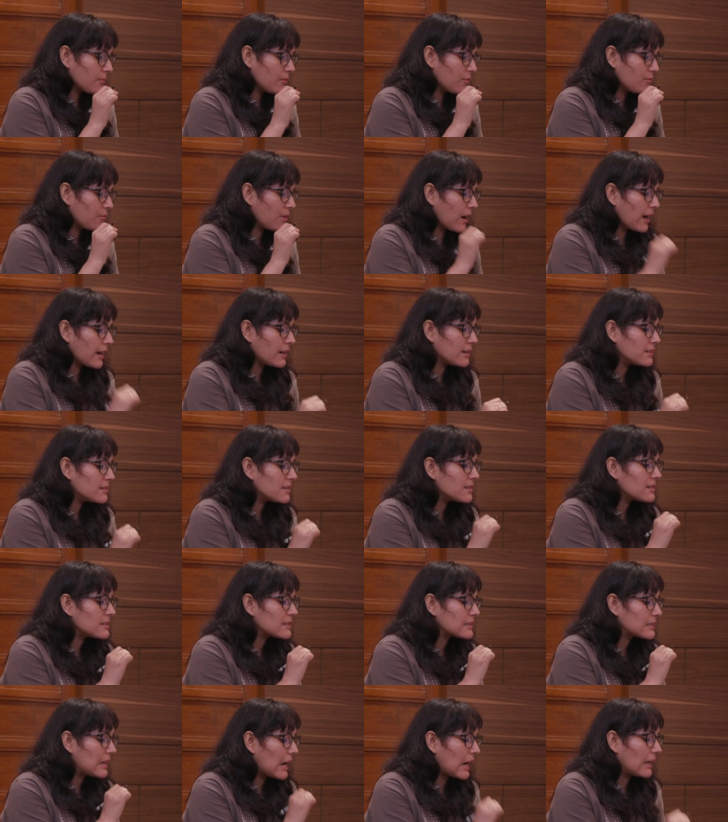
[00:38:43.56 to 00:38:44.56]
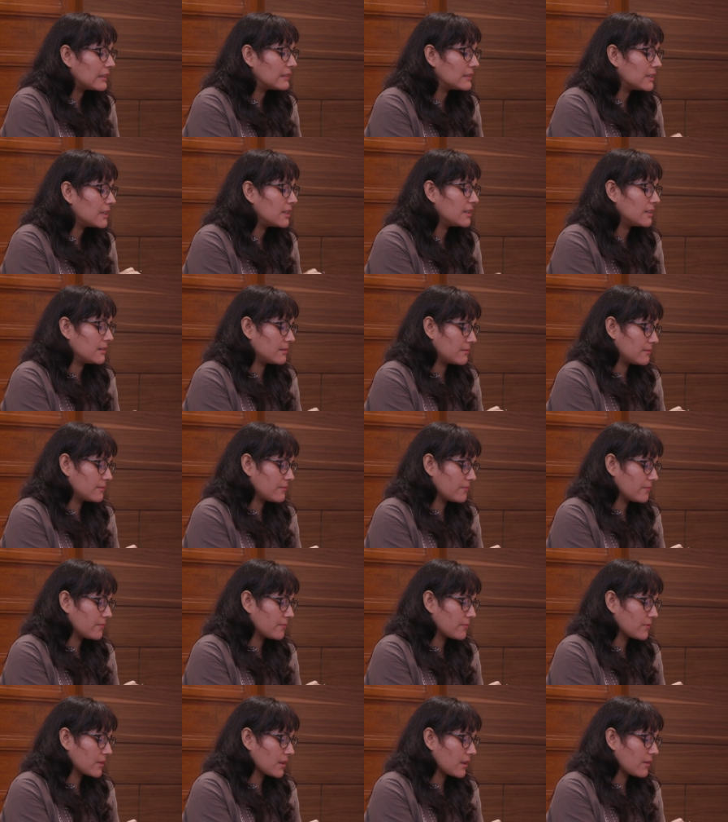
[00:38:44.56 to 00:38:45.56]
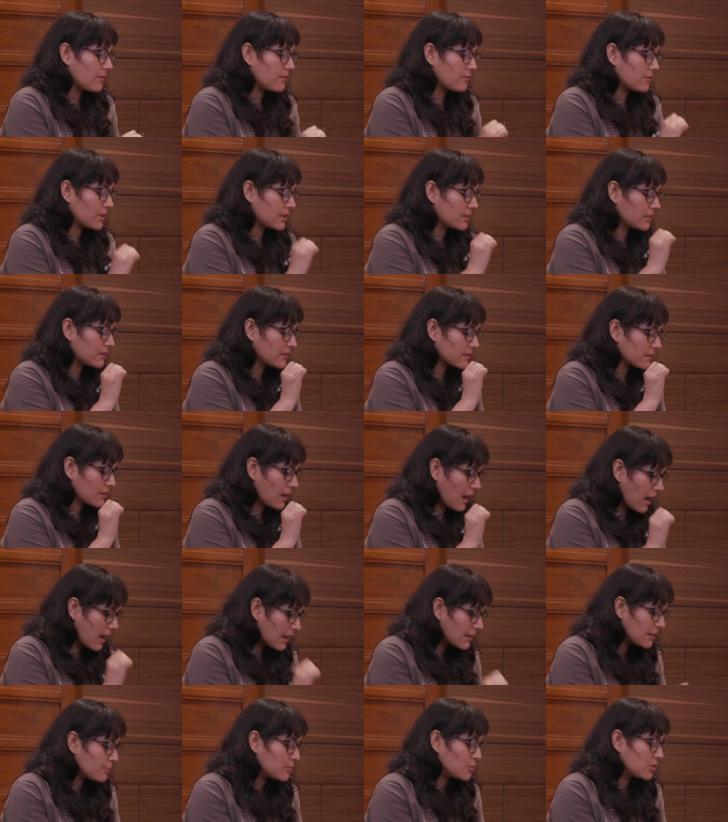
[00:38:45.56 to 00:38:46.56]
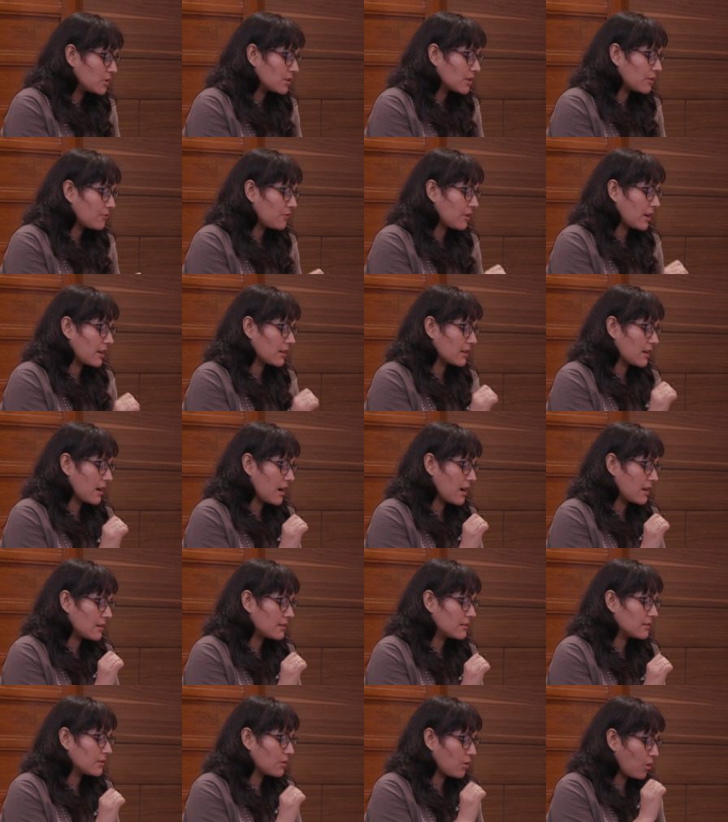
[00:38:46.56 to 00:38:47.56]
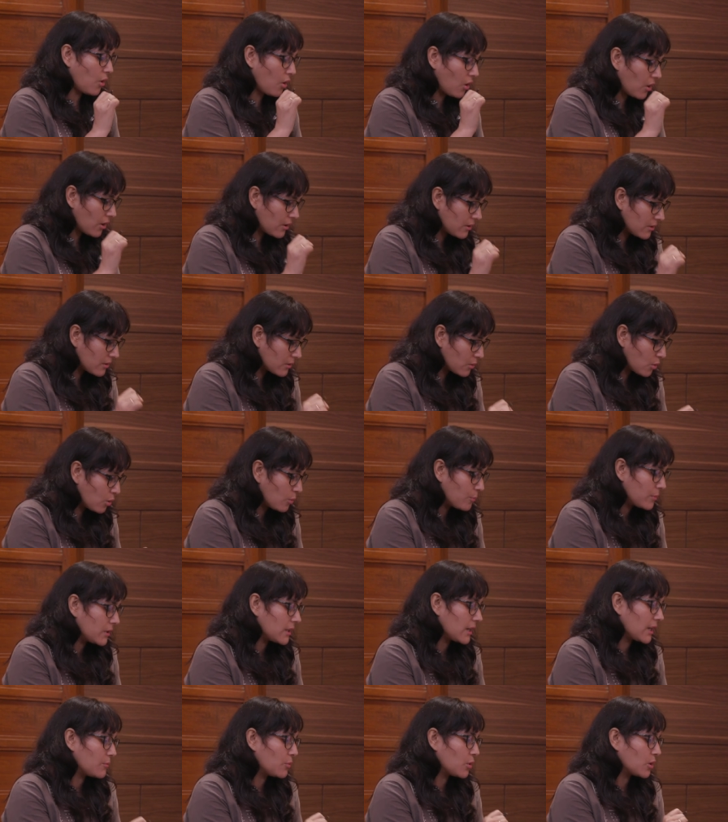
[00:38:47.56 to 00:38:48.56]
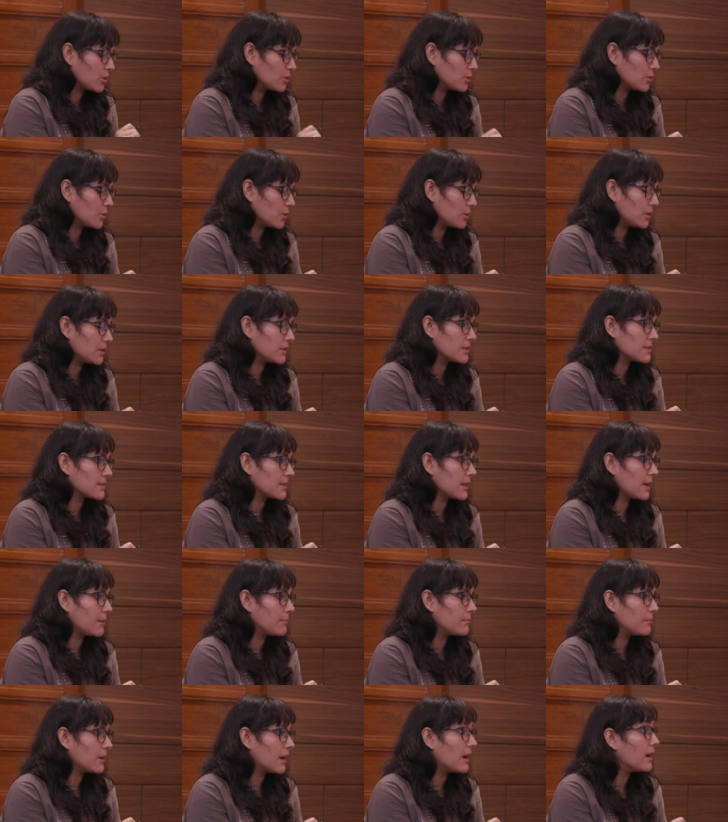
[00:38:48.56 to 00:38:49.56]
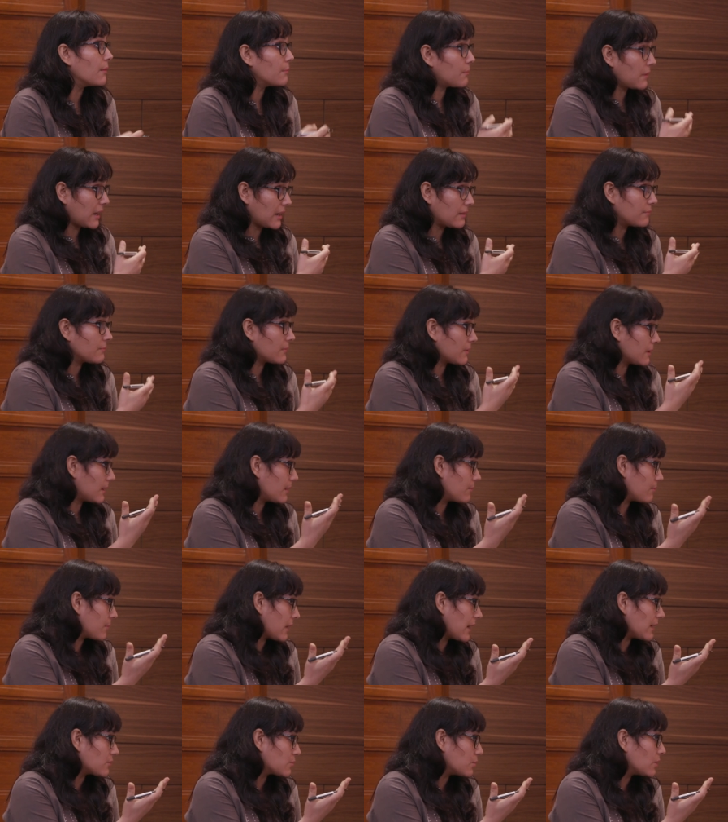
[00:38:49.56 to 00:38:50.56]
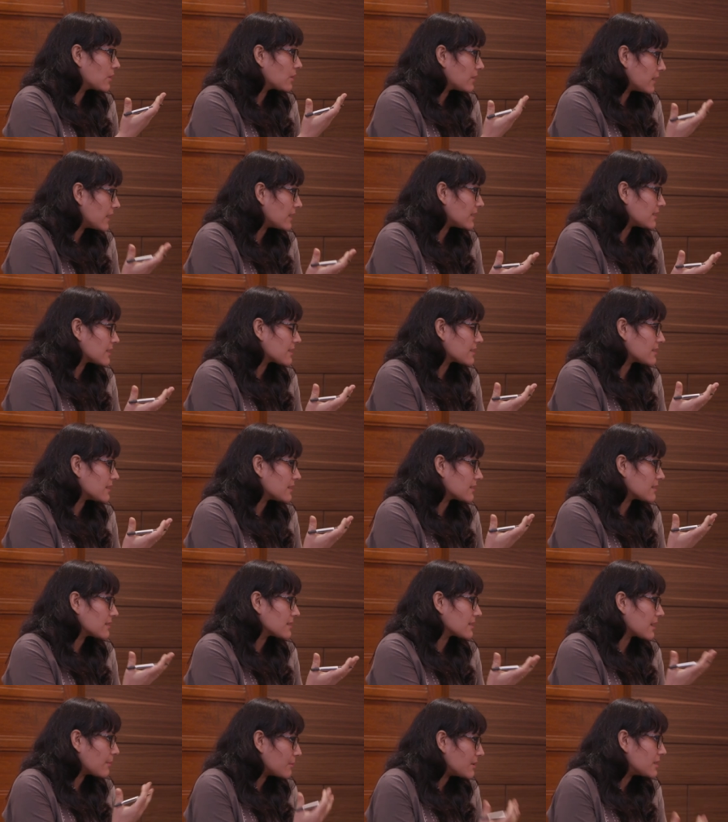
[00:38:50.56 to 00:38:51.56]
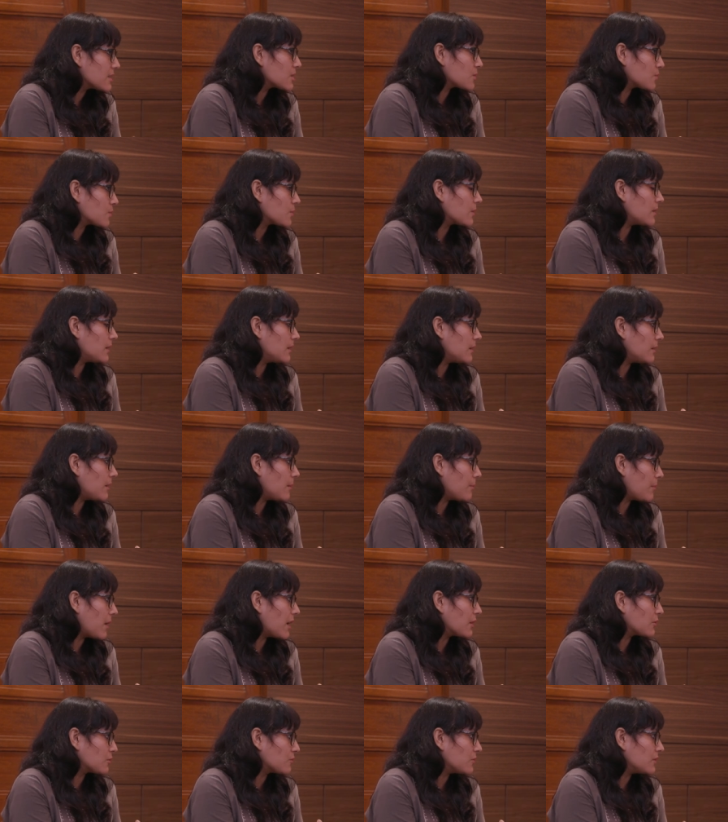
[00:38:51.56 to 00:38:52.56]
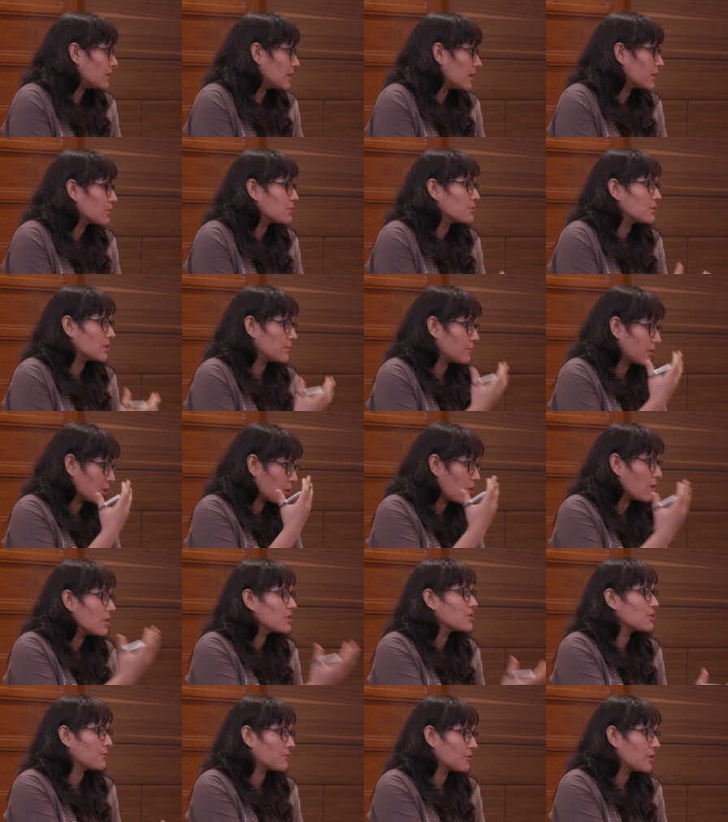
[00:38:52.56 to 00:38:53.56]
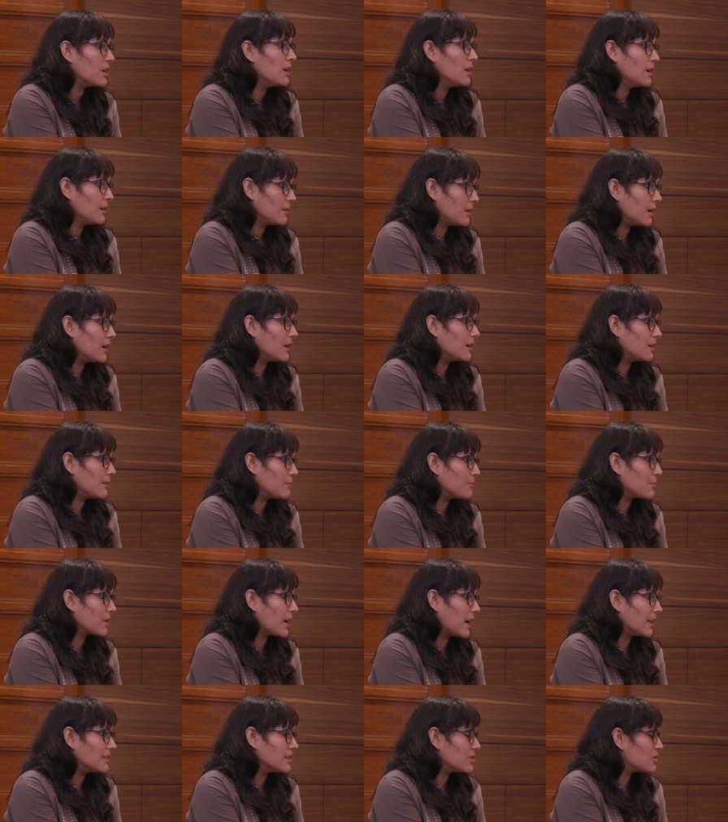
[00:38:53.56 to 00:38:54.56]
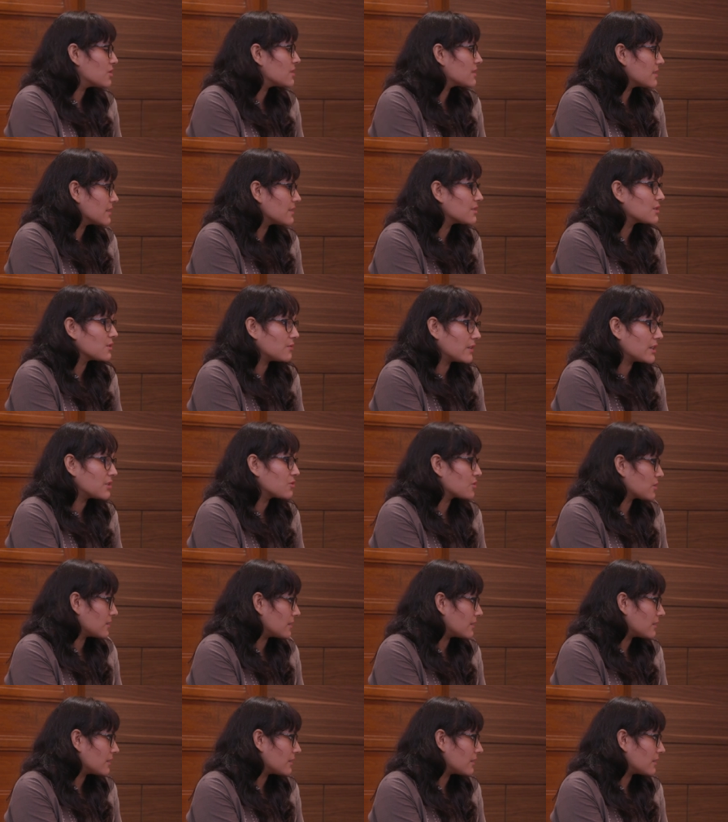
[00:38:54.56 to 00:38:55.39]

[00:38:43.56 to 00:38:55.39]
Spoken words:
Why didn't Gandhi, with Khan Abdul Ghaffar Khan or Gopinath Bordoloi in Assam, and to a great extent Assam is a part of India today because of Gandhiji's intervention.